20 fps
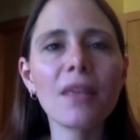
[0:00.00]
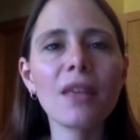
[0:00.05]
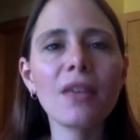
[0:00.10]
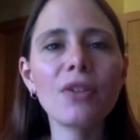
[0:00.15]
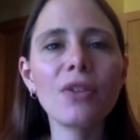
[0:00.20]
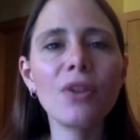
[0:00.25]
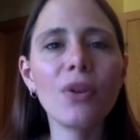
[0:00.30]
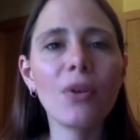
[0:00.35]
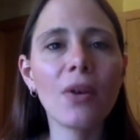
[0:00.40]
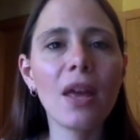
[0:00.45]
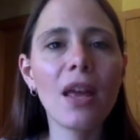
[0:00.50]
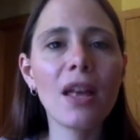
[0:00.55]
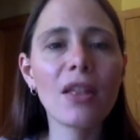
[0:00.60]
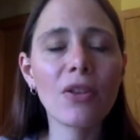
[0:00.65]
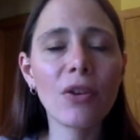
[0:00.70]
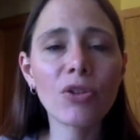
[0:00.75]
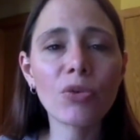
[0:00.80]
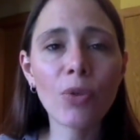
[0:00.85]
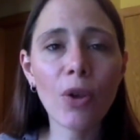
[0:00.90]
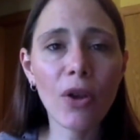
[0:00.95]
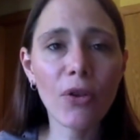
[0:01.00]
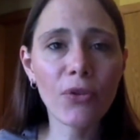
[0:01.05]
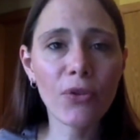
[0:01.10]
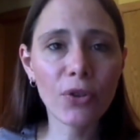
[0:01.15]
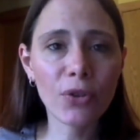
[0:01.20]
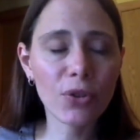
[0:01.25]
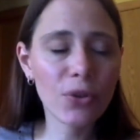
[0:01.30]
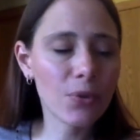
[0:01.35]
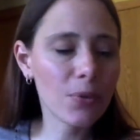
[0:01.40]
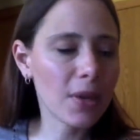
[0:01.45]
So those were our
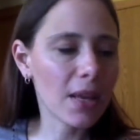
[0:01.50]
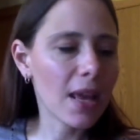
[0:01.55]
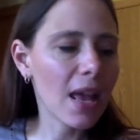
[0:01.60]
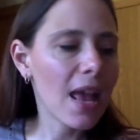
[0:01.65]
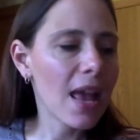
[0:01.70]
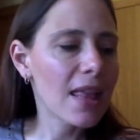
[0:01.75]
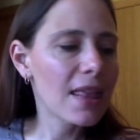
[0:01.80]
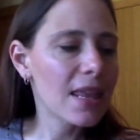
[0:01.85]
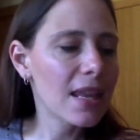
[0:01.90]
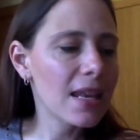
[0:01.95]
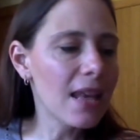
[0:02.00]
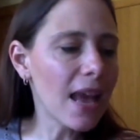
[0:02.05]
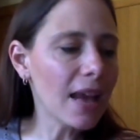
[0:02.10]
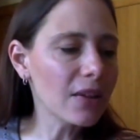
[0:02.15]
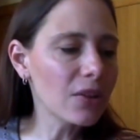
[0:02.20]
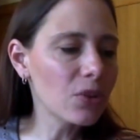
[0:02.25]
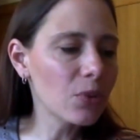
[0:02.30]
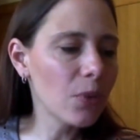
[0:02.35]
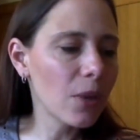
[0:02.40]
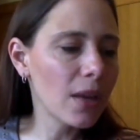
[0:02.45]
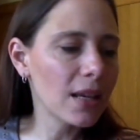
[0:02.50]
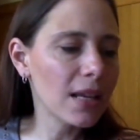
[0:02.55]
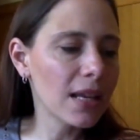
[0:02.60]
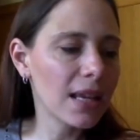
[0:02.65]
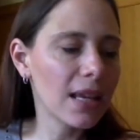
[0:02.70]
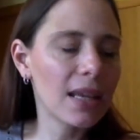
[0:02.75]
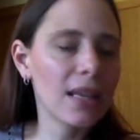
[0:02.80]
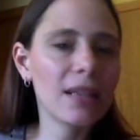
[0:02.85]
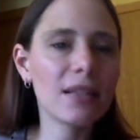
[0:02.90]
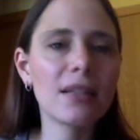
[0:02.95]
first 3. The next one
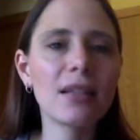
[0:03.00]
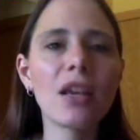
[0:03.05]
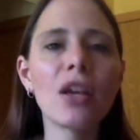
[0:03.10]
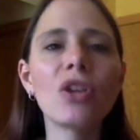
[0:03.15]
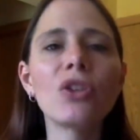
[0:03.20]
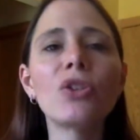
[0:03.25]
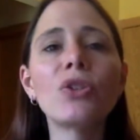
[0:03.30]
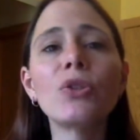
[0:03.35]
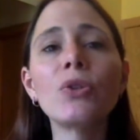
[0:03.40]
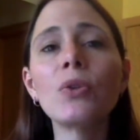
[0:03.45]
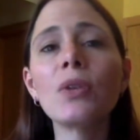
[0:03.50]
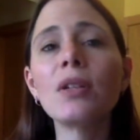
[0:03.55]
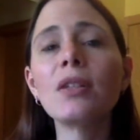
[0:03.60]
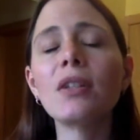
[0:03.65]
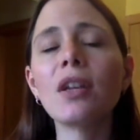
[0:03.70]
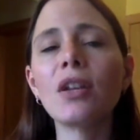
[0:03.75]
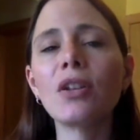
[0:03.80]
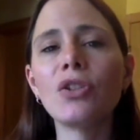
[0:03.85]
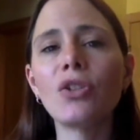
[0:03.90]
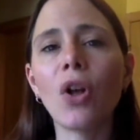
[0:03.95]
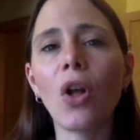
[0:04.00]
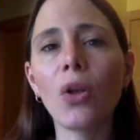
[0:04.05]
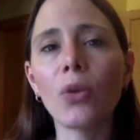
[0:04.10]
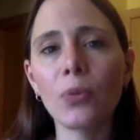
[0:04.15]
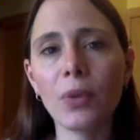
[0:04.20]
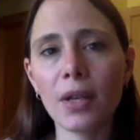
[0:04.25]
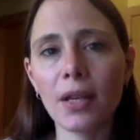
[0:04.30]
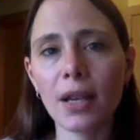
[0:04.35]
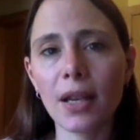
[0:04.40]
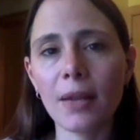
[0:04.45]
is student
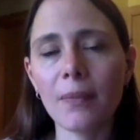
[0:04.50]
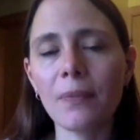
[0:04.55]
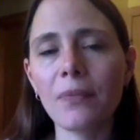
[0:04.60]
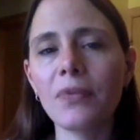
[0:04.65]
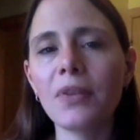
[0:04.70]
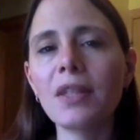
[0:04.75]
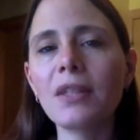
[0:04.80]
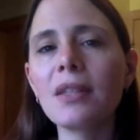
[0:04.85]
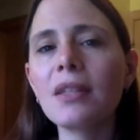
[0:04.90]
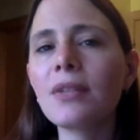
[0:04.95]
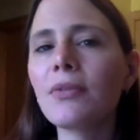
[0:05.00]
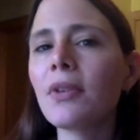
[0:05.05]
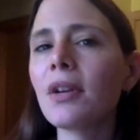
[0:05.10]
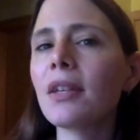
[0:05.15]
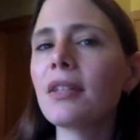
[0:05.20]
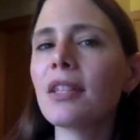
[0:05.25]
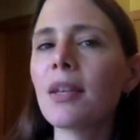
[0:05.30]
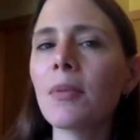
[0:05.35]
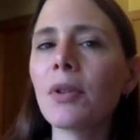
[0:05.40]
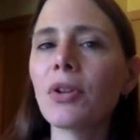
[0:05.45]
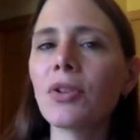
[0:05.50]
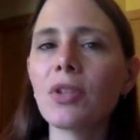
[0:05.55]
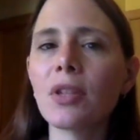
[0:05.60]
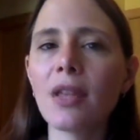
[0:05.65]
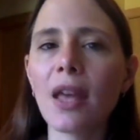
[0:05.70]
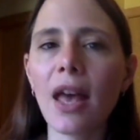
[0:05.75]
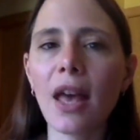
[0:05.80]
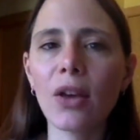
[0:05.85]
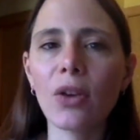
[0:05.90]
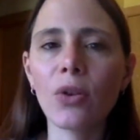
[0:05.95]
adult reading. This is very similar to
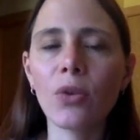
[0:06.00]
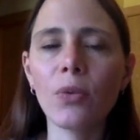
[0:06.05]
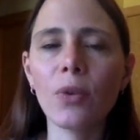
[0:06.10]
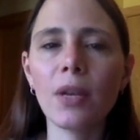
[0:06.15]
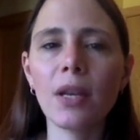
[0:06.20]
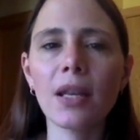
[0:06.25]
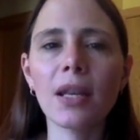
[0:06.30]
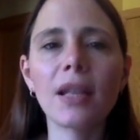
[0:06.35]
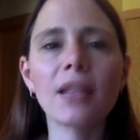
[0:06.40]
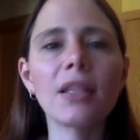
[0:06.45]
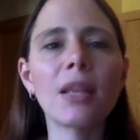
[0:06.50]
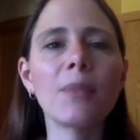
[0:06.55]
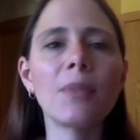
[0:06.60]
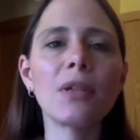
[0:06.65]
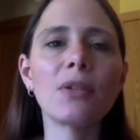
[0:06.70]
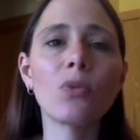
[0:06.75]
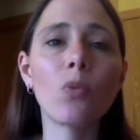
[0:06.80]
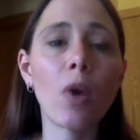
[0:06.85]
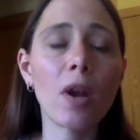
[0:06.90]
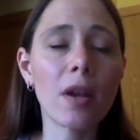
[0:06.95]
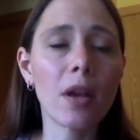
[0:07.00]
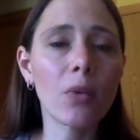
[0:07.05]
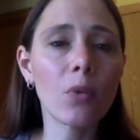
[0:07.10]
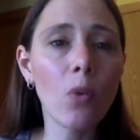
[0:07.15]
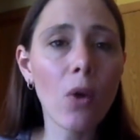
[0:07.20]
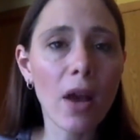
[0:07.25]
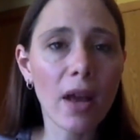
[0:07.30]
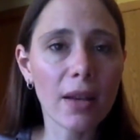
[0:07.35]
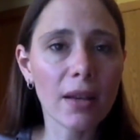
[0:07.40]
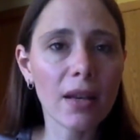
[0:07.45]
the echo reading, except it's
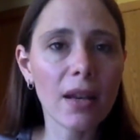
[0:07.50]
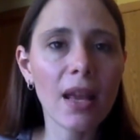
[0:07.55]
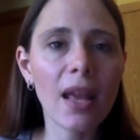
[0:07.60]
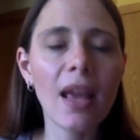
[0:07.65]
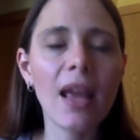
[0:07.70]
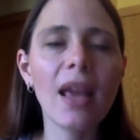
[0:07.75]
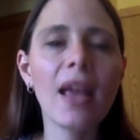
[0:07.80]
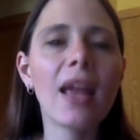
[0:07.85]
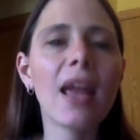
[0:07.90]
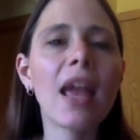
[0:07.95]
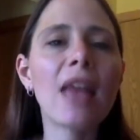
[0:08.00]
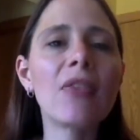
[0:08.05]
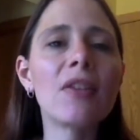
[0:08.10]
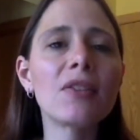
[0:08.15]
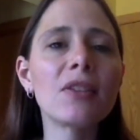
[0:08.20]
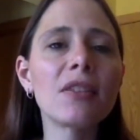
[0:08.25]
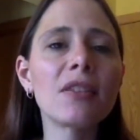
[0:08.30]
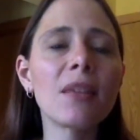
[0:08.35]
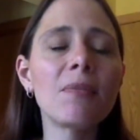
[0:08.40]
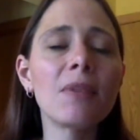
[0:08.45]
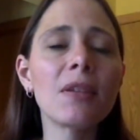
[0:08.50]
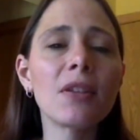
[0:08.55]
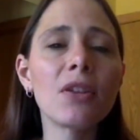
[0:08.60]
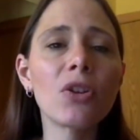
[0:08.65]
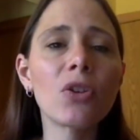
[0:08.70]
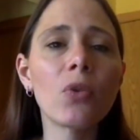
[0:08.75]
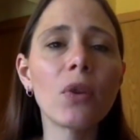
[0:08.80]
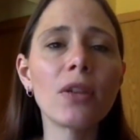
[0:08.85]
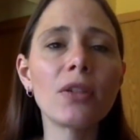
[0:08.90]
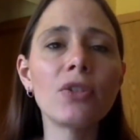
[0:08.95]
one-on-one. And this is something that
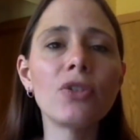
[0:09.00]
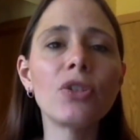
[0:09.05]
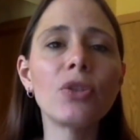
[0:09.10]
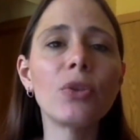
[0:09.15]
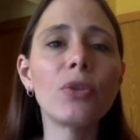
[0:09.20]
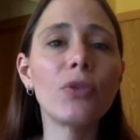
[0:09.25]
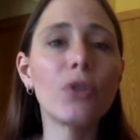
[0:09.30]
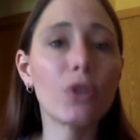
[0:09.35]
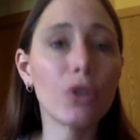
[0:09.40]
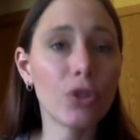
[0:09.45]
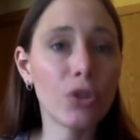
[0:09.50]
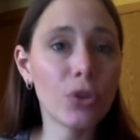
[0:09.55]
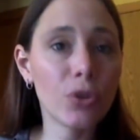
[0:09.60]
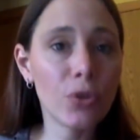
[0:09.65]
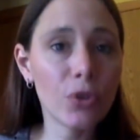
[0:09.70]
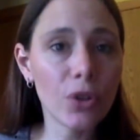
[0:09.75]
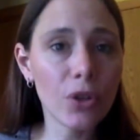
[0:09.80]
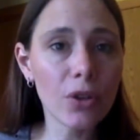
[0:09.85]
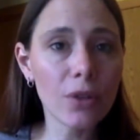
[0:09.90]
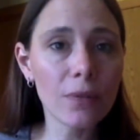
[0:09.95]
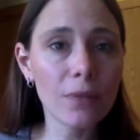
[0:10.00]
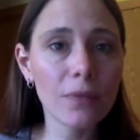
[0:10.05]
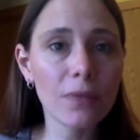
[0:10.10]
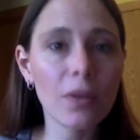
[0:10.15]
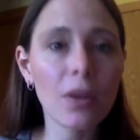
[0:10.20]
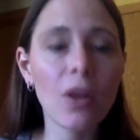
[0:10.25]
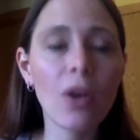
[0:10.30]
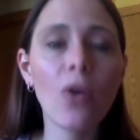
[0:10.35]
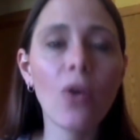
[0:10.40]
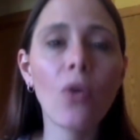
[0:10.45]
you're going to do if you're a tutor,
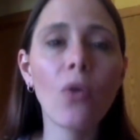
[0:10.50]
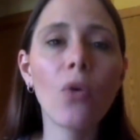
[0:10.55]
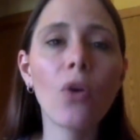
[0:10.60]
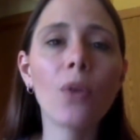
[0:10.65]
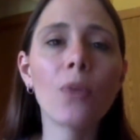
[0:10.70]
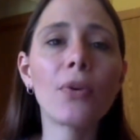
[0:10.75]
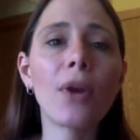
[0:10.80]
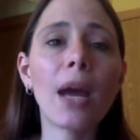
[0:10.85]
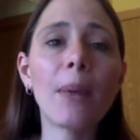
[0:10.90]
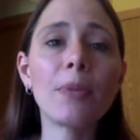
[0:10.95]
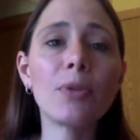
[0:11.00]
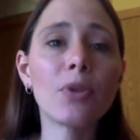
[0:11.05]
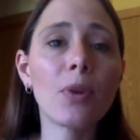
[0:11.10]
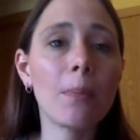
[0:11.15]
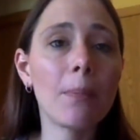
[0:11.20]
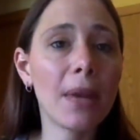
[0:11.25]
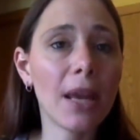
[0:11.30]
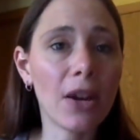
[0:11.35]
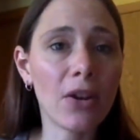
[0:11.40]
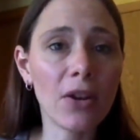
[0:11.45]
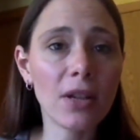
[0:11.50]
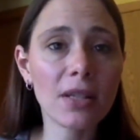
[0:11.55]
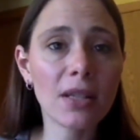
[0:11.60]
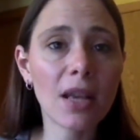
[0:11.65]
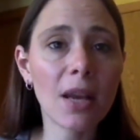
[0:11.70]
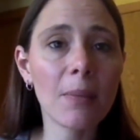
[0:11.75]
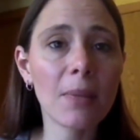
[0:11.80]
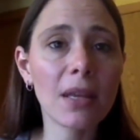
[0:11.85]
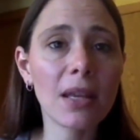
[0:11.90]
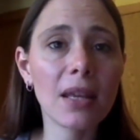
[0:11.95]
or perhaps you're a parent
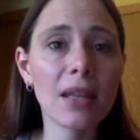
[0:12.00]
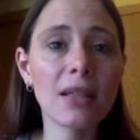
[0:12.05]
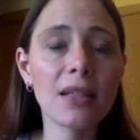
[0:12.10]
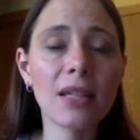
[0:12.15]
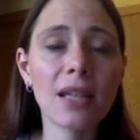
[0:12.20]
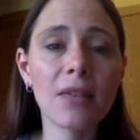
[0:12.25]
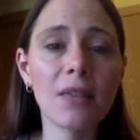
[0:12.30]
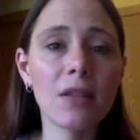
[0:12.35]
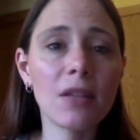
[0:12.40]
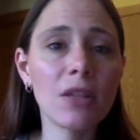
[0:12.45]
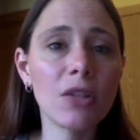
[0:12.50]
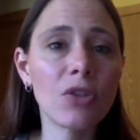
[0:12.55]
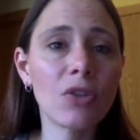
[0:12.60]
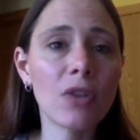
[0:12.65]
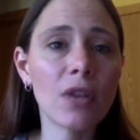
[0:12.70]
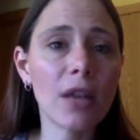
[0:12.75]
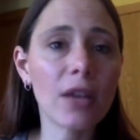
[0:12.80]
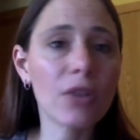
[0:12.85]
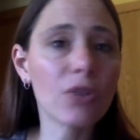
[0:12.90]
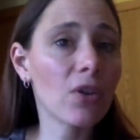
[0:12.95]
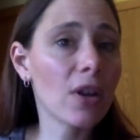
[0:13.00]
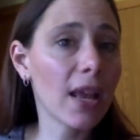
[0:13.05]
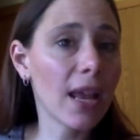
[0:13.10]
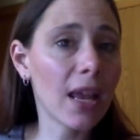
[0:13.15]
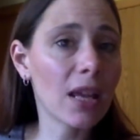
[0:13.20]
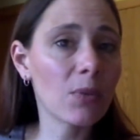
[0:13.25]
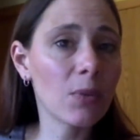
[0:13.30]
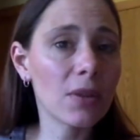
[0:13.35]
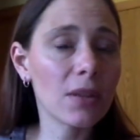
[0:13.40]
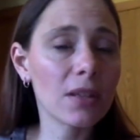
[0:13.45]
coming in to give the teacher an extra
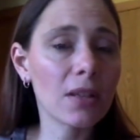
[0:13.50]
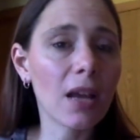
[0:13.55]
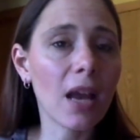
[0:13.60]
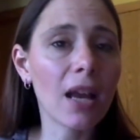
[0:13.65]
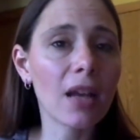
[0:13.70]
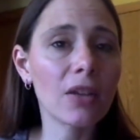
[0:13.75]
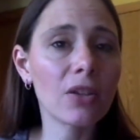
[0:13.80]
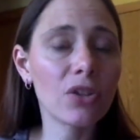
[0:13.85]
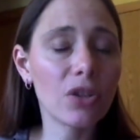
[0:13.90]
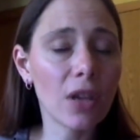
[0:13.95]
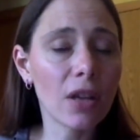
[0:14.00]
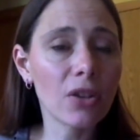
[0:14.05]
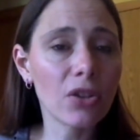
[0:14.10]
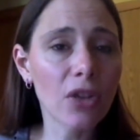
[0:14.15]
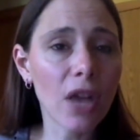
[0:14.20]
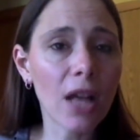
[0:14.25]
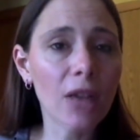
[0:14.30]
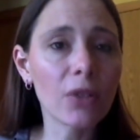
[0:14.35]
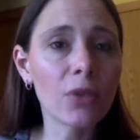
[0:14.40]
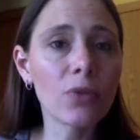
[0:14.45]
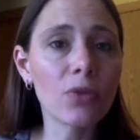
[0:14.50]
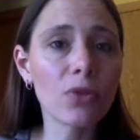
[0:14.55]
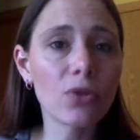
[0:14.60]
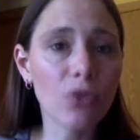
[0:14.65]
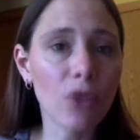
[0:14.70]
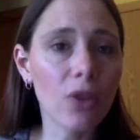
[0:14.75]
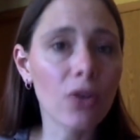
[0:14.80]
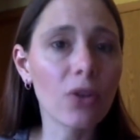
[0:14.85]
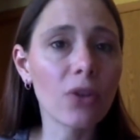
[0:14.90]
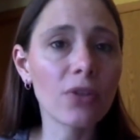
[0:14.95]
hand with a child who
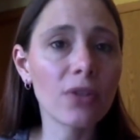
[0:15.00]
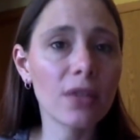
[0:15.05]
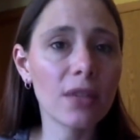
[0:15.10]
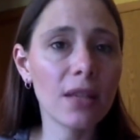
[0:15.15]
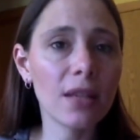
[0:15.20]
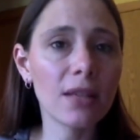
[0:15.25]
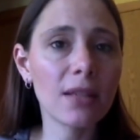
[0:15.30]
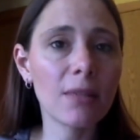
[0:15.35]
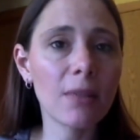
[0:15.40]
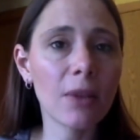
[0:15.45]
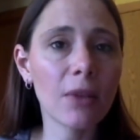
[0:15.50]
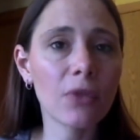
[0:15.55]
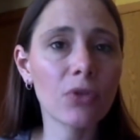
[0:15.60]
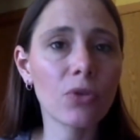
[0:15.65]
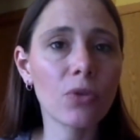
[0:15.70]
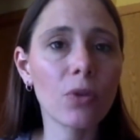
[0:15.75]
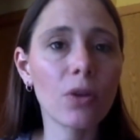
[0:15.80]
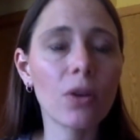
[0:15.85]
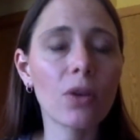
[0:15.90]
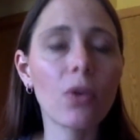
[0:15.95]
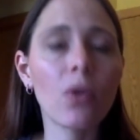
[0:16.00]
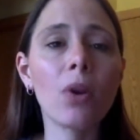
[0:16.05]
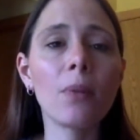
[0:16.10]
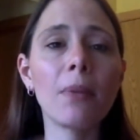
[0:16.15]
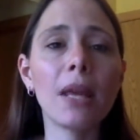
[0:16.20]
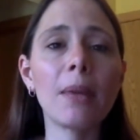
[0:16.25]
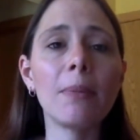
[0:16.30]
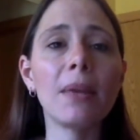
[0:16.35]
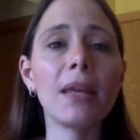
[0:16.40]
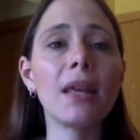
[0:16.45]
struggles and needs some extra work, or
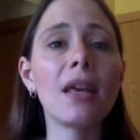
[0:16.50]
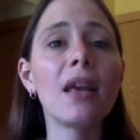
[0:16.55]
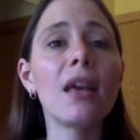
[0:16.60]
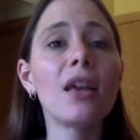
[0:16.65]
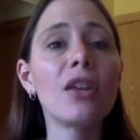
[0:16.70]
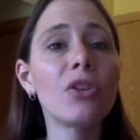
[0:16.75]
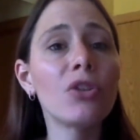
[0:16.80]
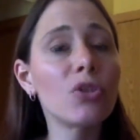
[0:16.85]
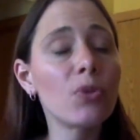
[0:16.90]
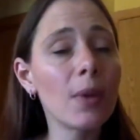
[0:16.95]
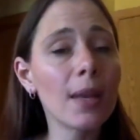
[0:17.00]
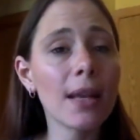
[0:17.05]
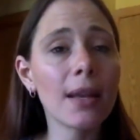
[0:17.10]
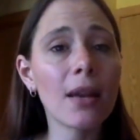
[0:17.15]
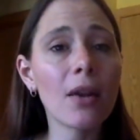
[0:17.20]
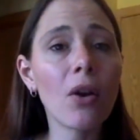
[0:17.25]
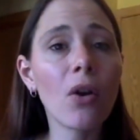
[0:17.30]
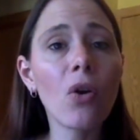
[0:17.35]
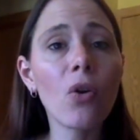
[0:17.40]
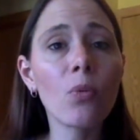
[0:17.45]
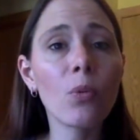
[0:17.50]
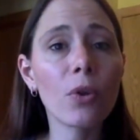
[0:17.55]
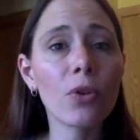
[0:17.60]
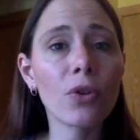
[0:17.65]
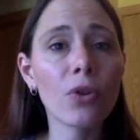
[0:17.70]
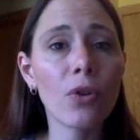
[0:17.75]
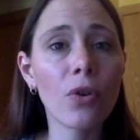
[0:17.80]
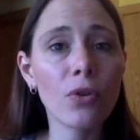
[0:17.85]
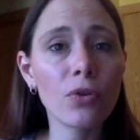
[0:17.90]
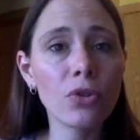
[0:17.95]
maybe you're doing it at home
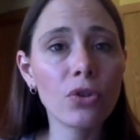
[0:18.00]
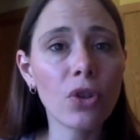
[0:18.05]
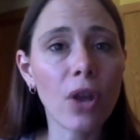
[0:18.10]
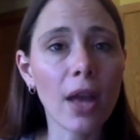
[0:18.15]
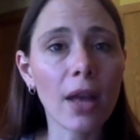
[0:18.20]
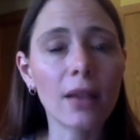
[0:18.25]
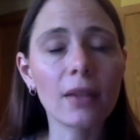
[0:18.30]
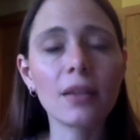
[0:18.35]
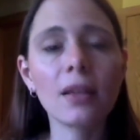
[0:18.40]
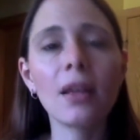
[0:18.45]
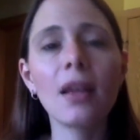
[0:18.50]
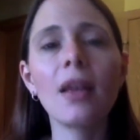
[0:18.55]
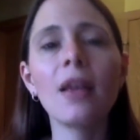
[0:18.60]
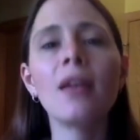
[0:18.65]
with your own child.